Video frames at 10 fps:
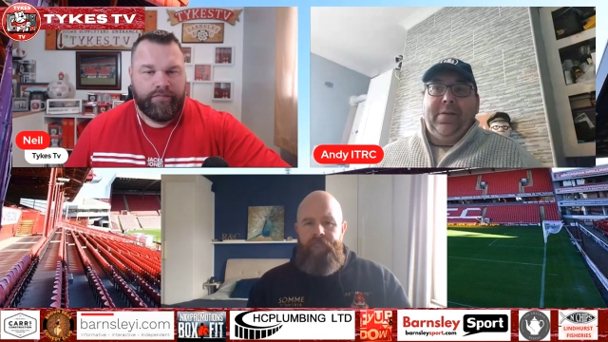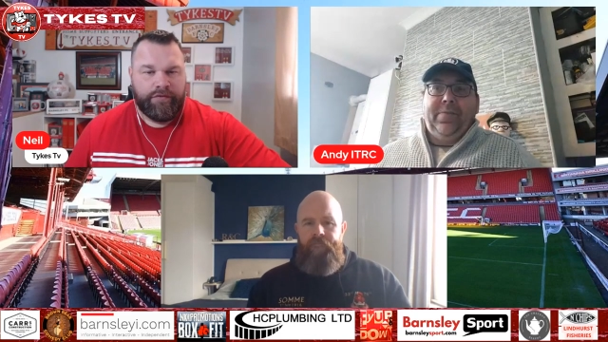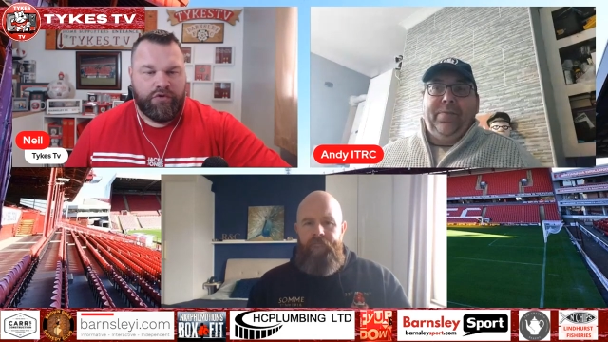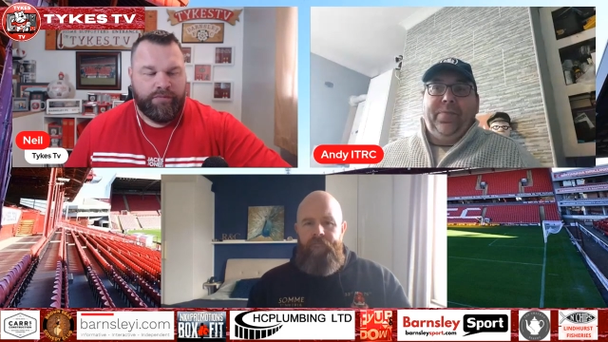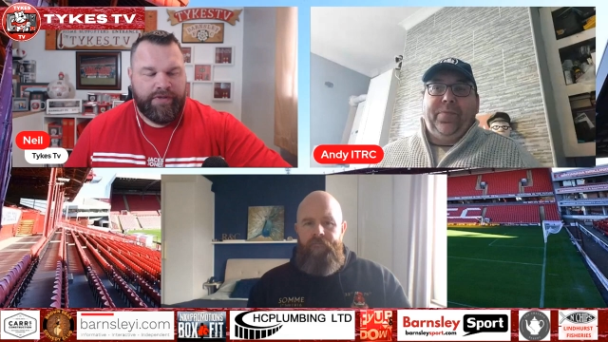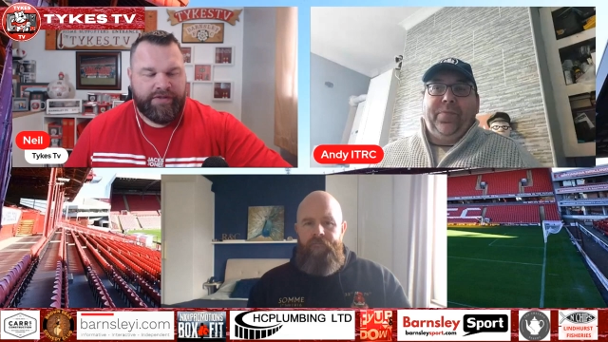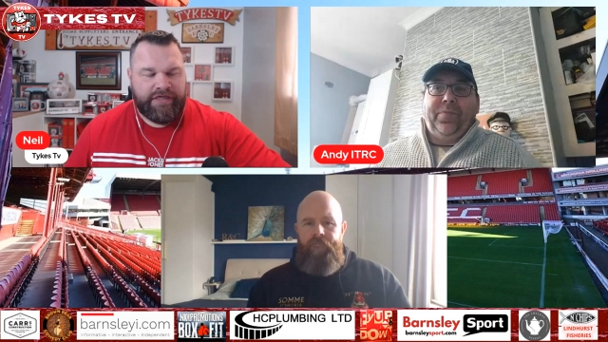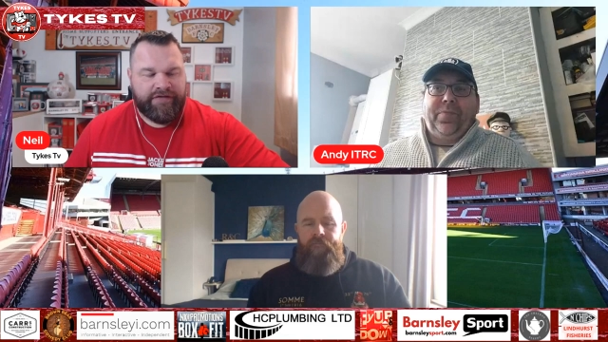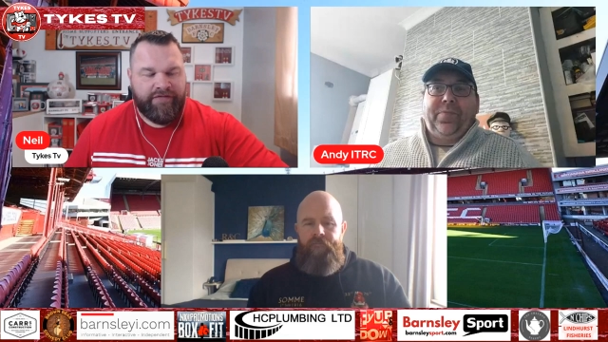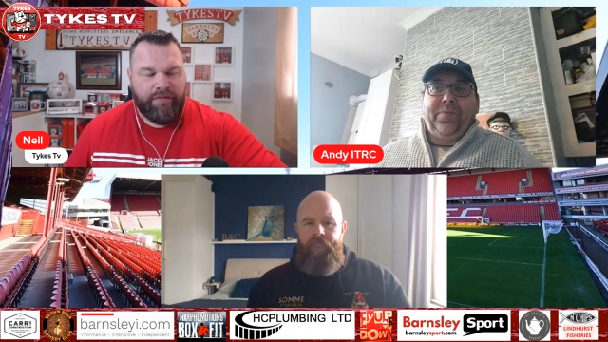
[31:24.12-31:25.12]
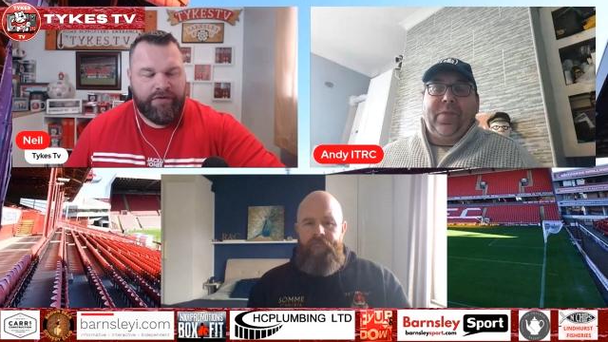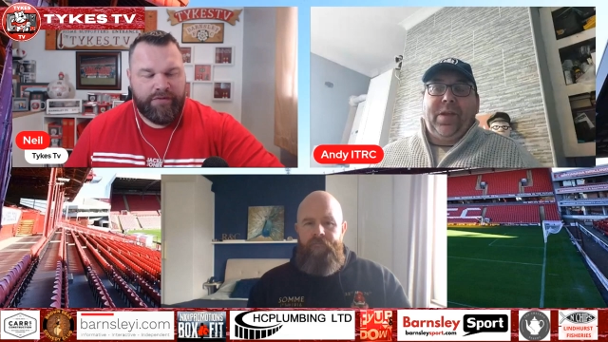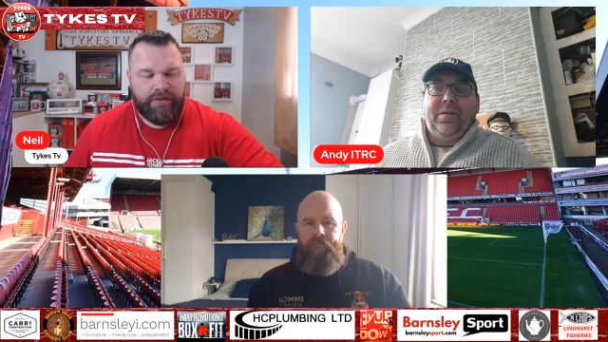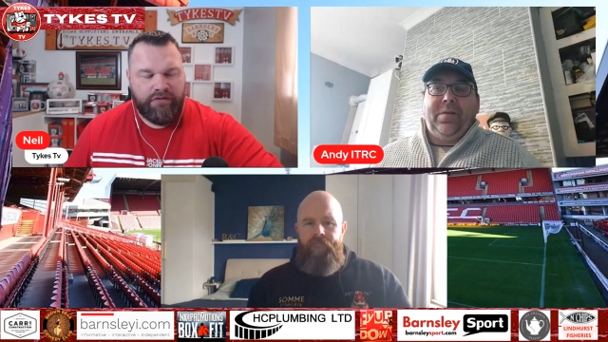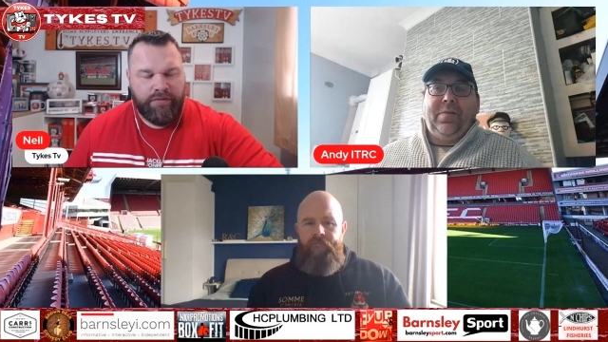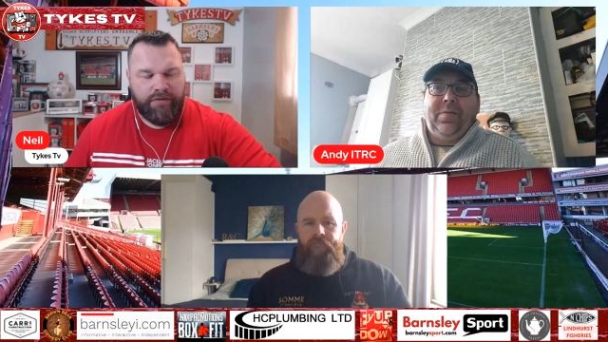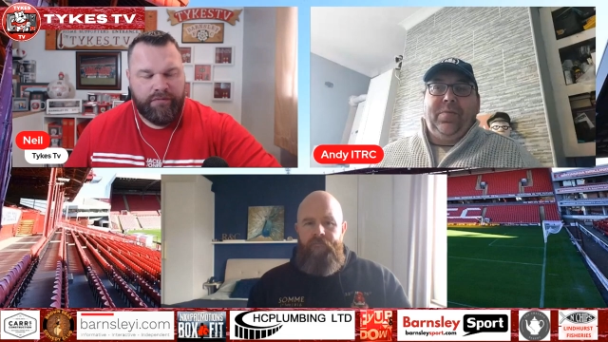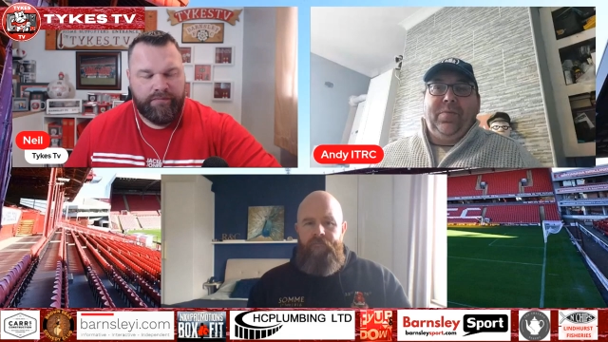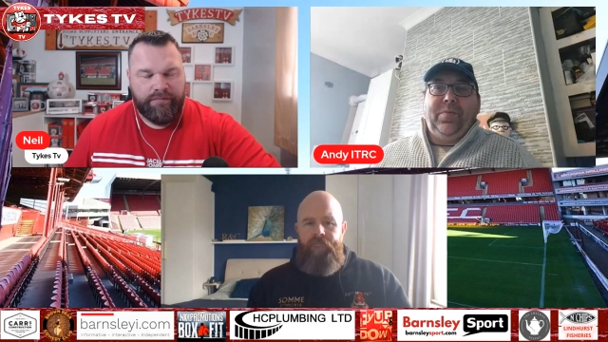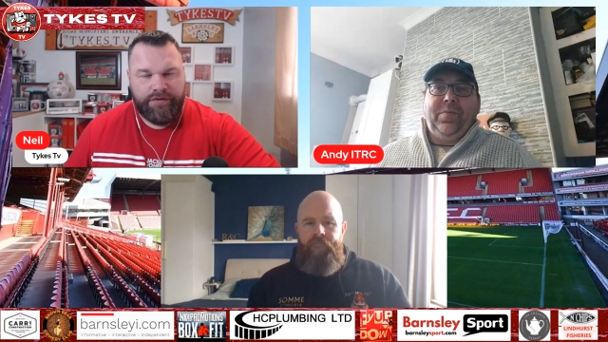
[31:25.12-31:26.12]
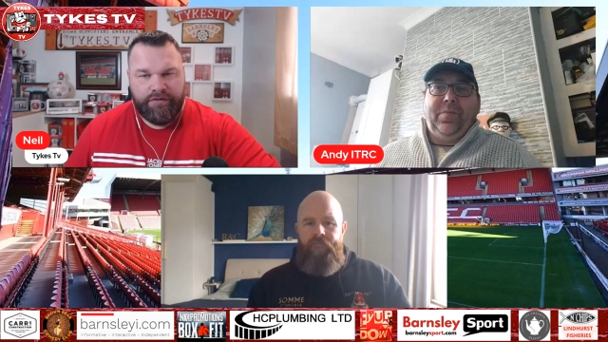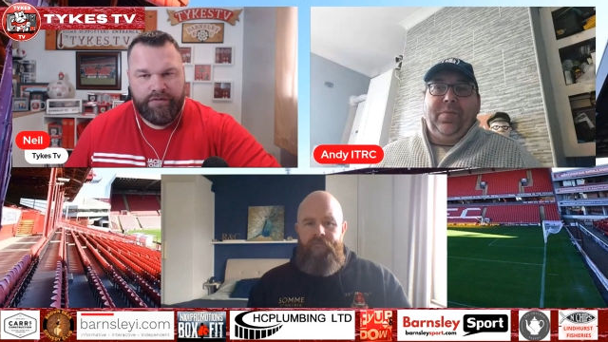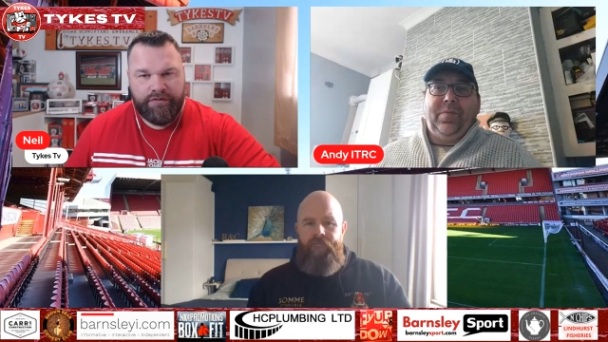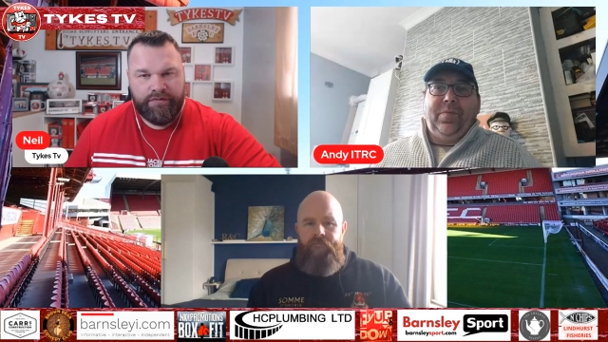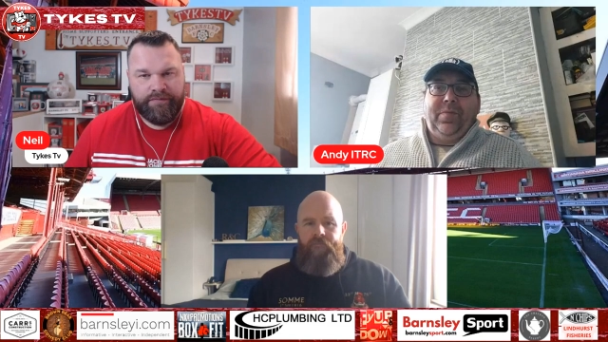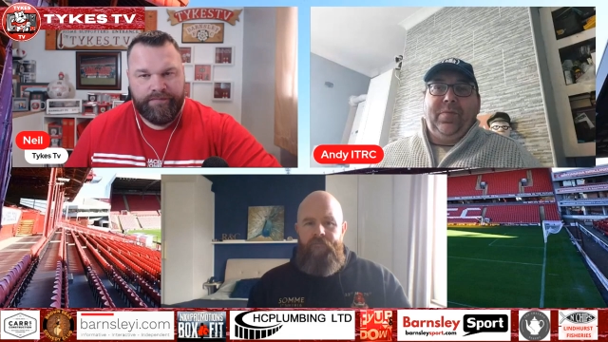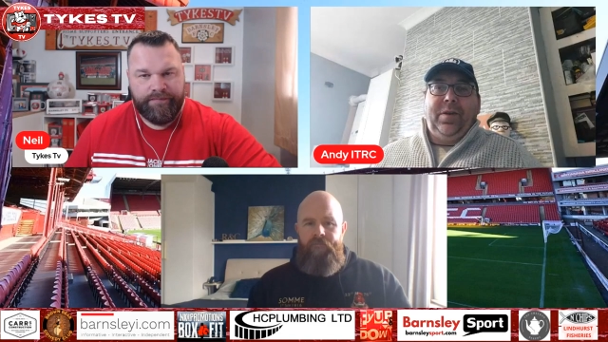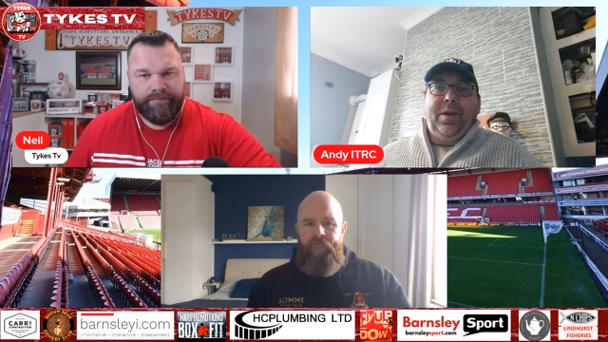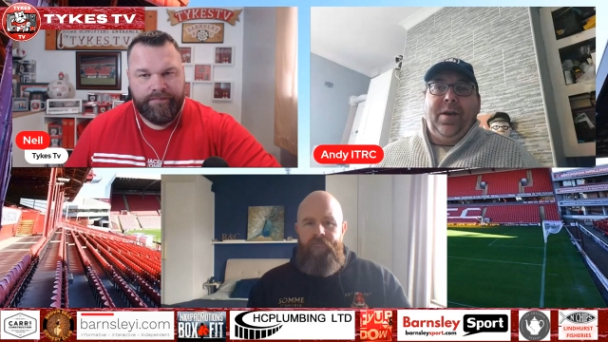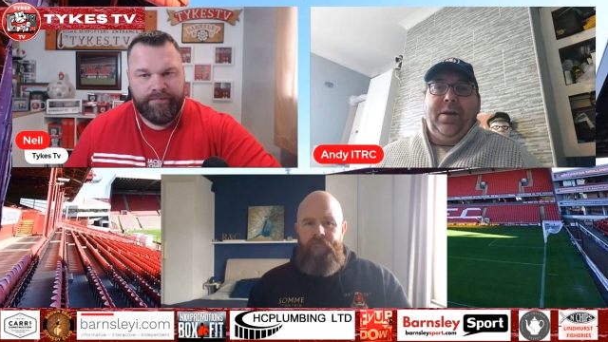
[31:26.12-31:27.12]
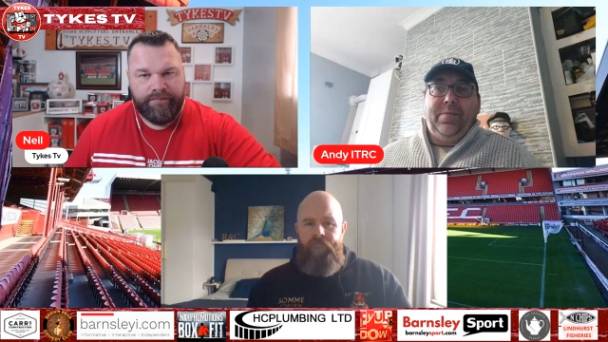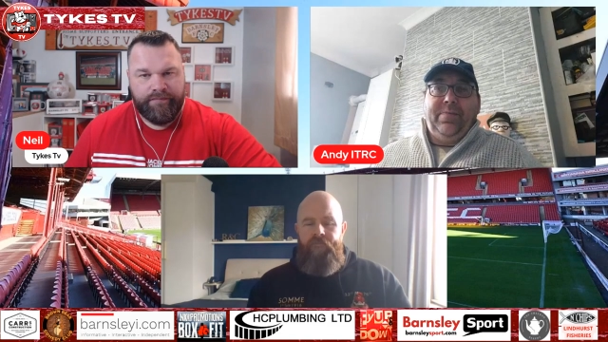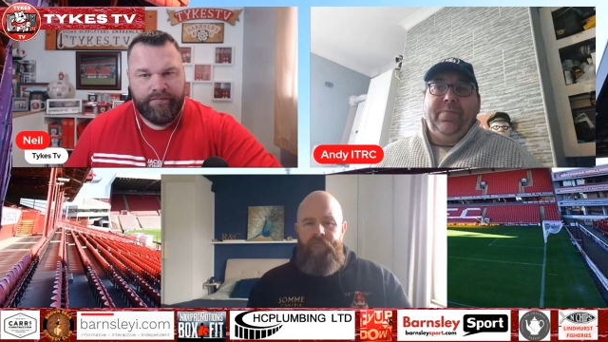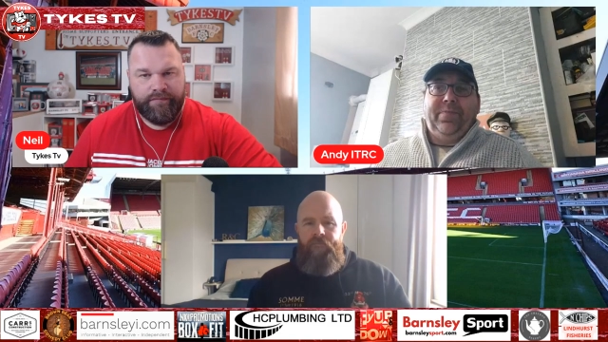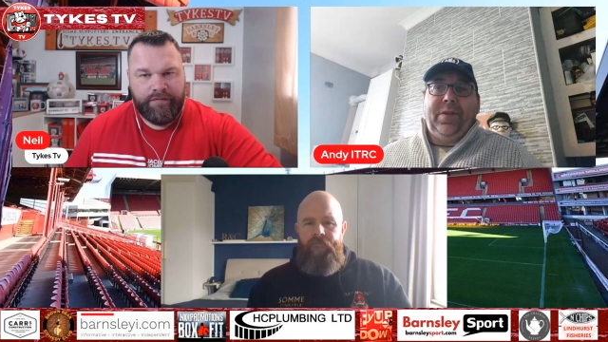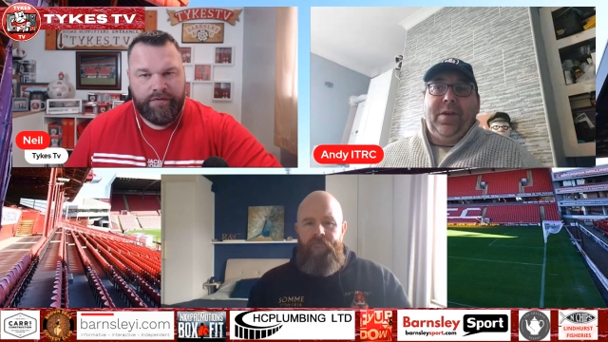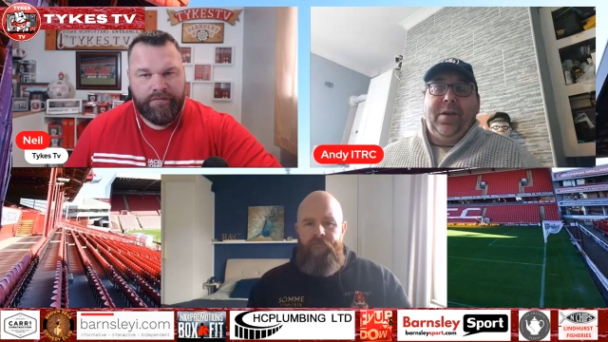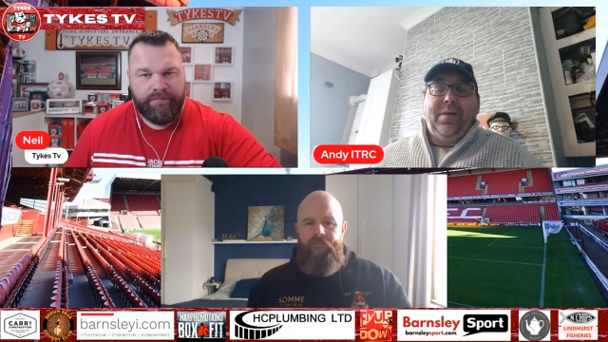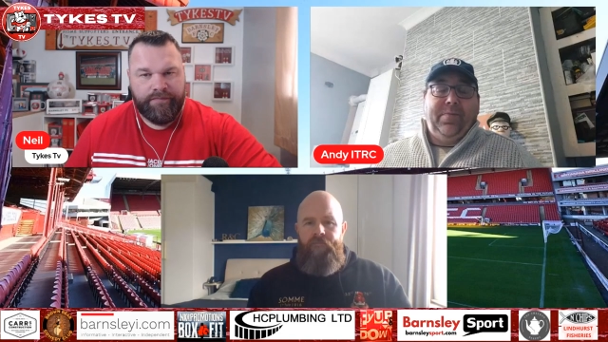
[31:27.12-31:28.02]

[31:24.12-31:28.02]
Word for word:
Speaker 1: Could be a test of them as well coming up. So yeah, yeah.